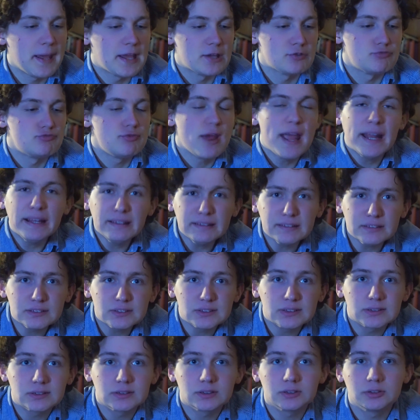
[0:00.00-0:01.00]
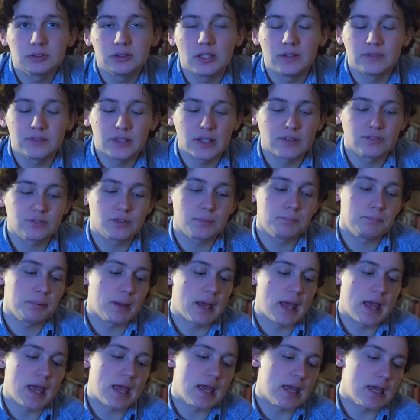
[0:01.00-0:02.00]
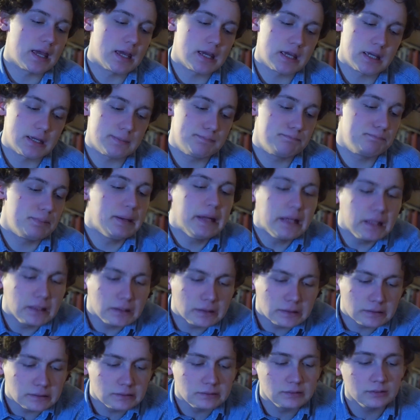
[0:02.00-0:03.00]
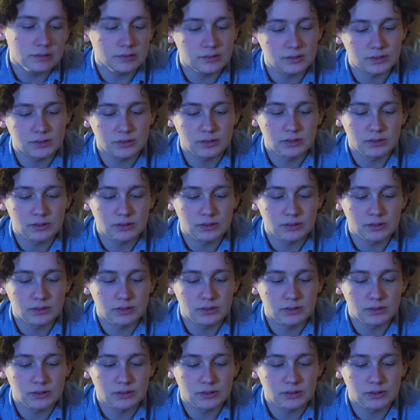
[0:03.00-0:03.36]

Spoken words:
This was due to a lack of preparation on my behalf, a time limit,